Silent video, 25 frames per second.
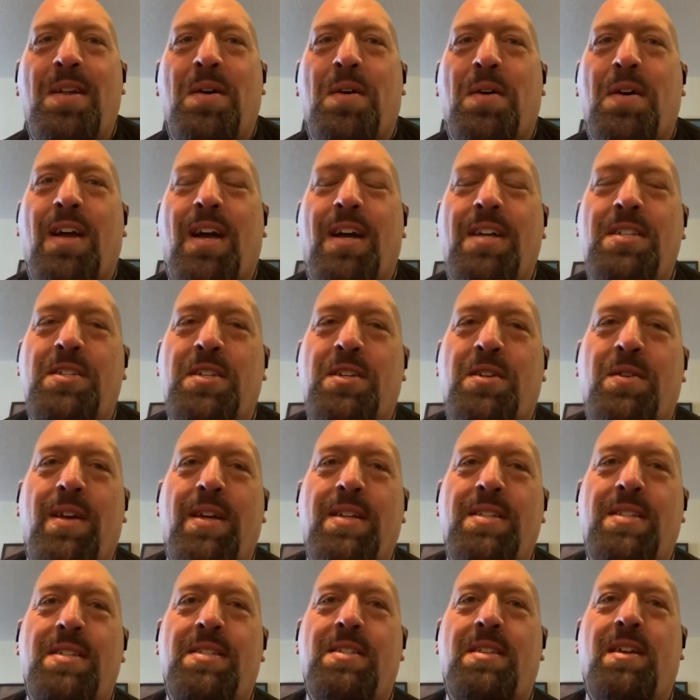did all kinds of
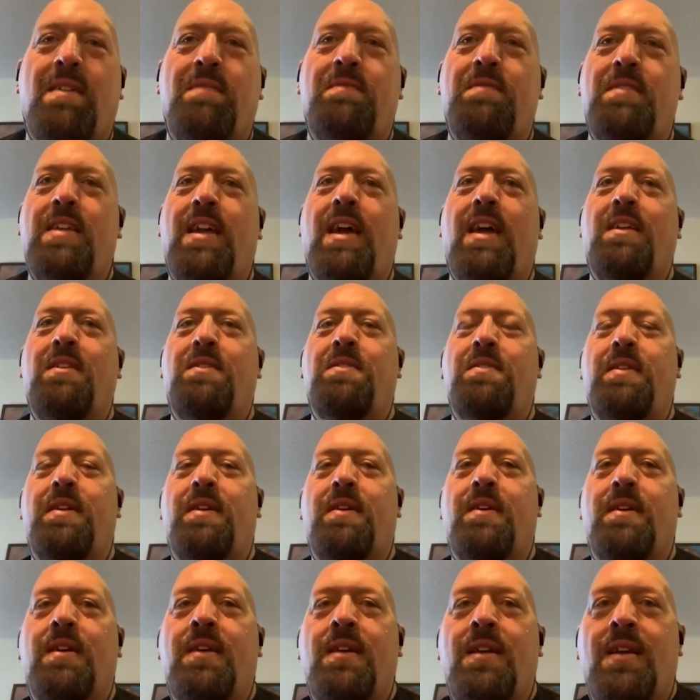crazy stuff in the attitude
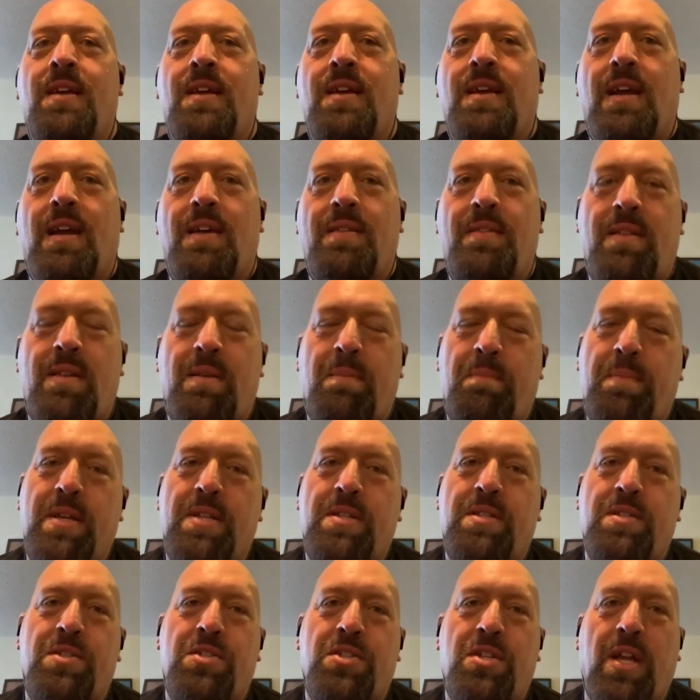era. And then the
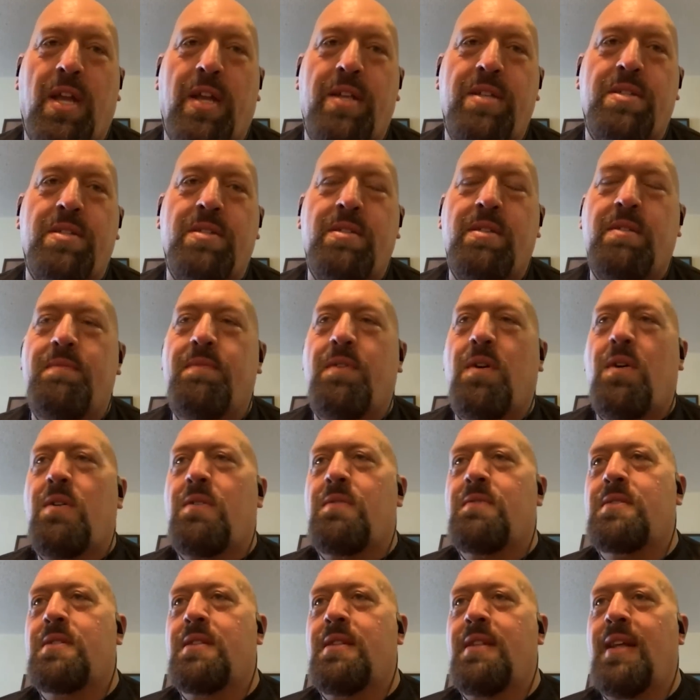business changes and
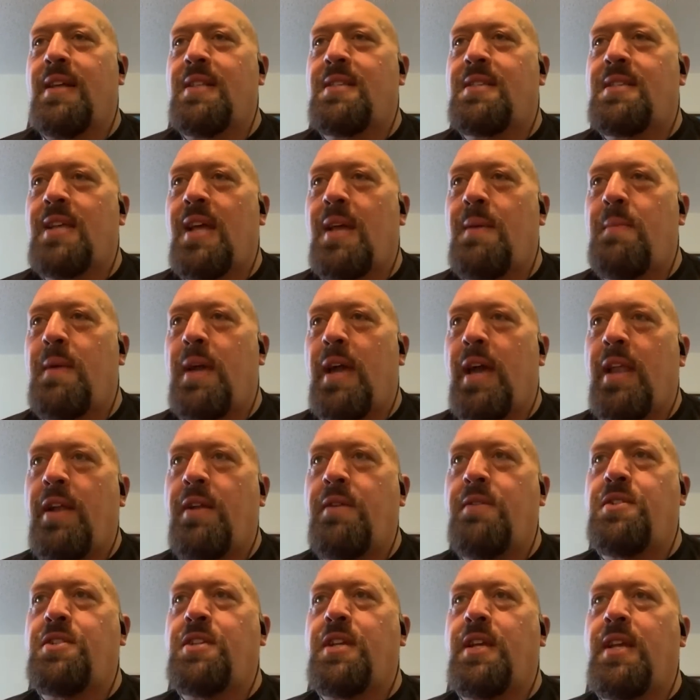evolves. And that same
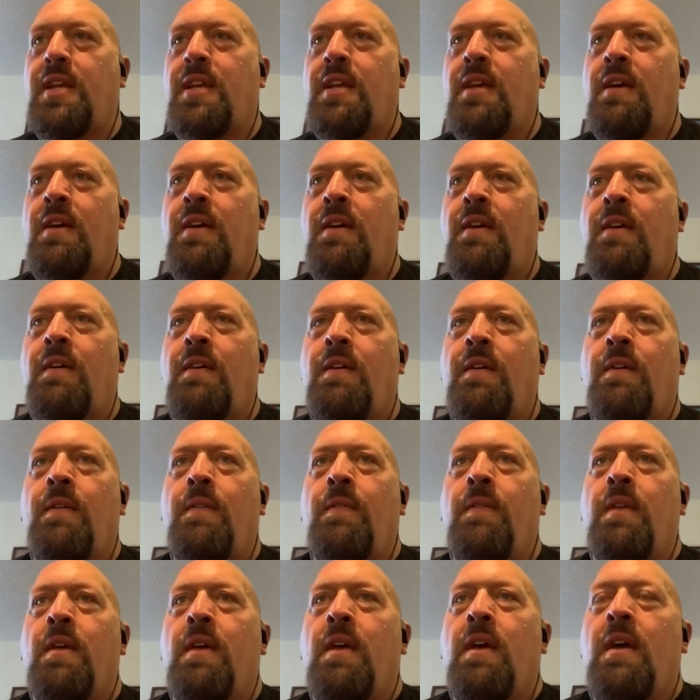energy,
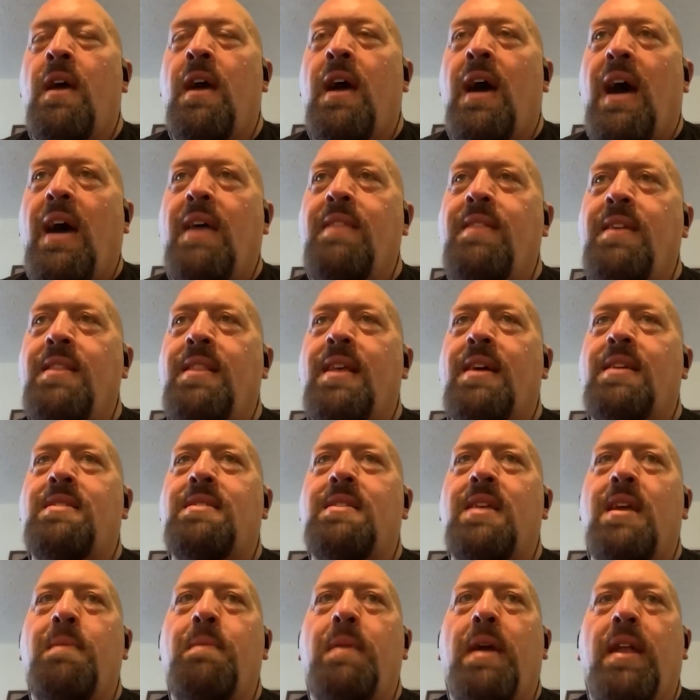I think that
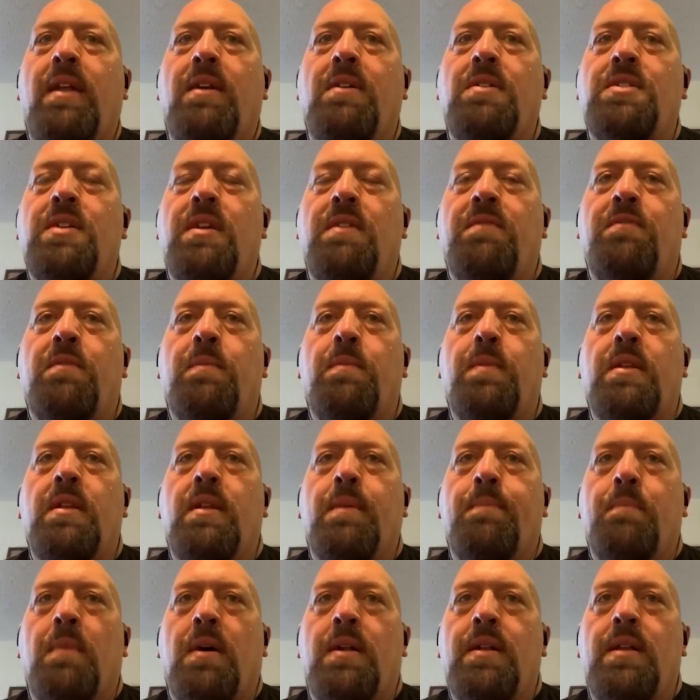same energy from
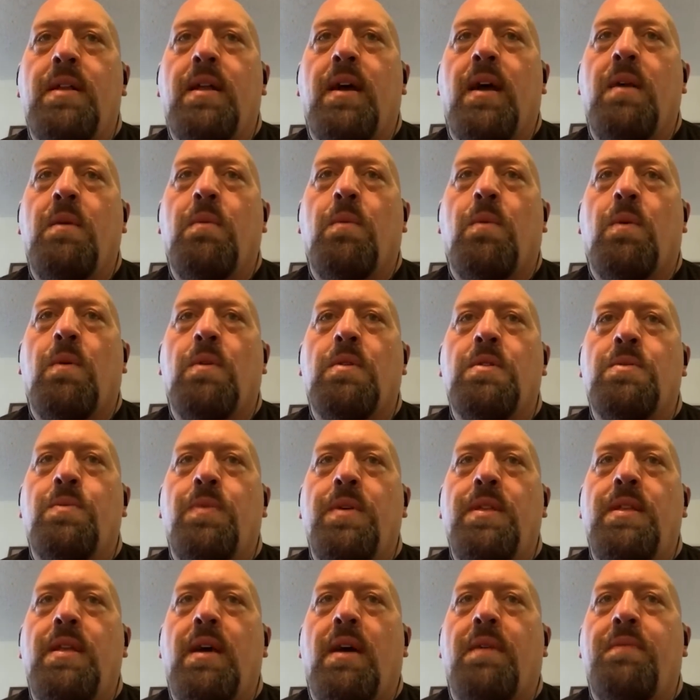the Monday Night Wars,
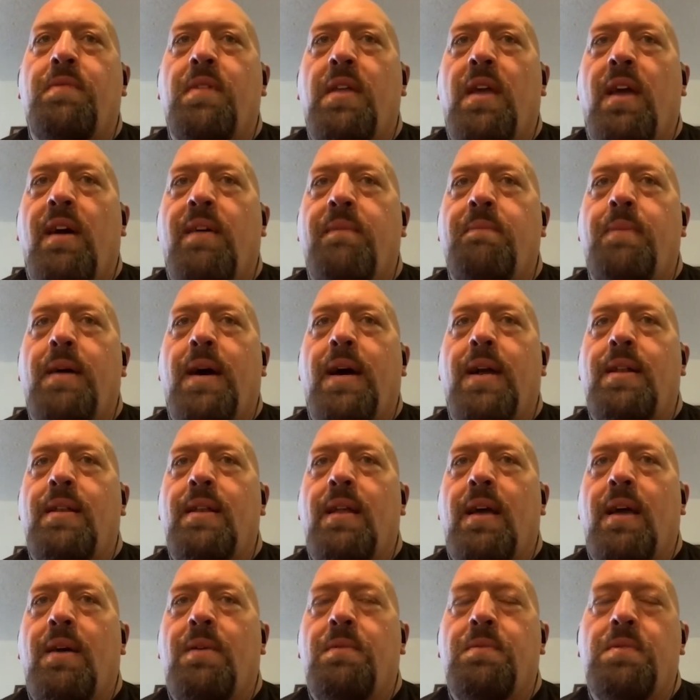we definitely have back
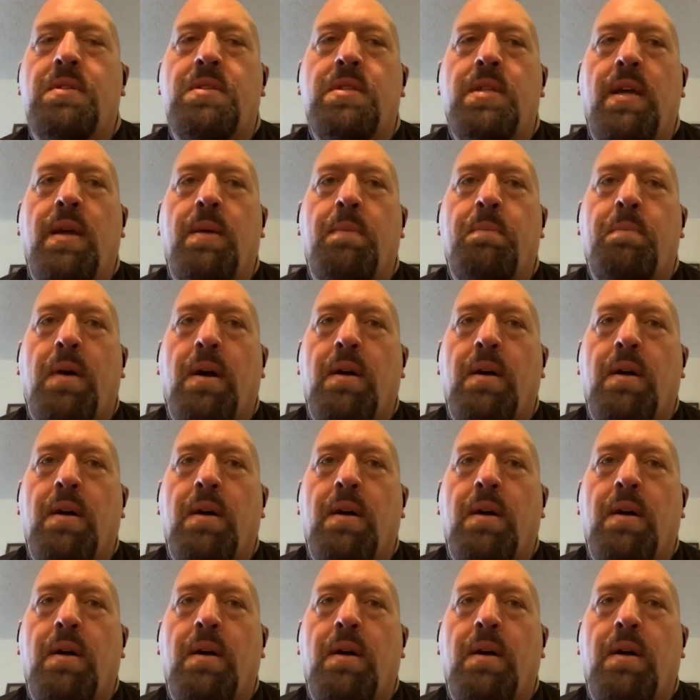now with CM